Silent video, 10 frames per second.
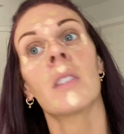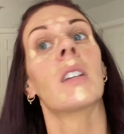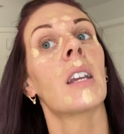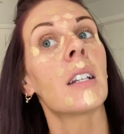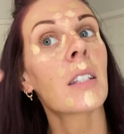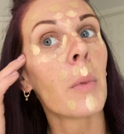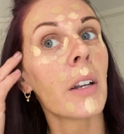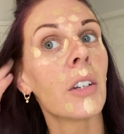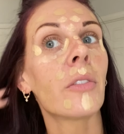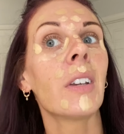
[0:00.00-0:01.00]
get some
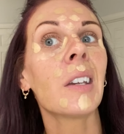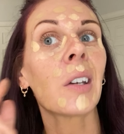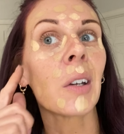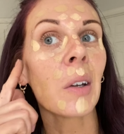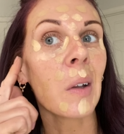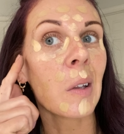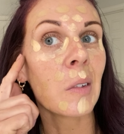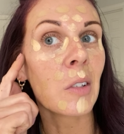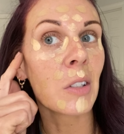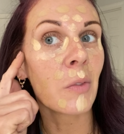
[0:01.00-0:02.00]
on your finger,
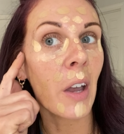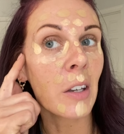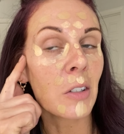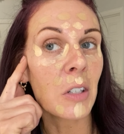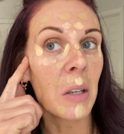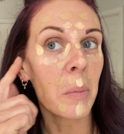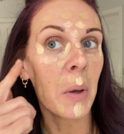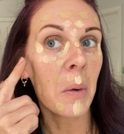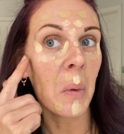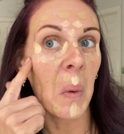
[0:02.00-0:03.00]
and just find your
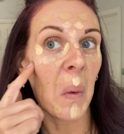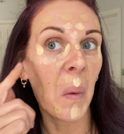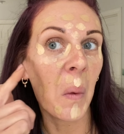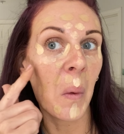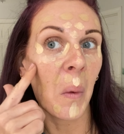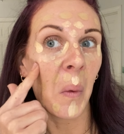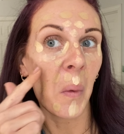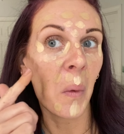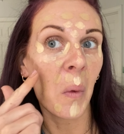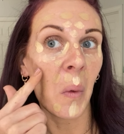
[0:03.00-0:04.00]
cheekbone
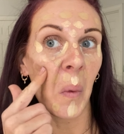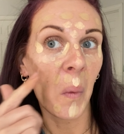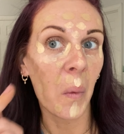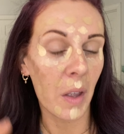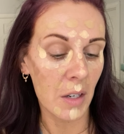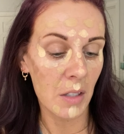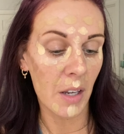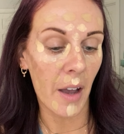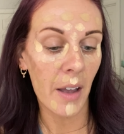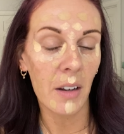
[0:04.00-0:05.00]
and
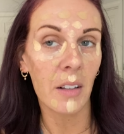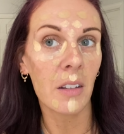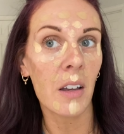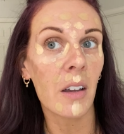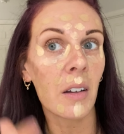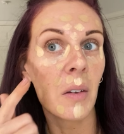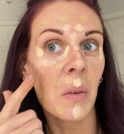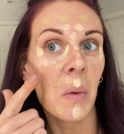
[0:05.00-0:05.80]
dot along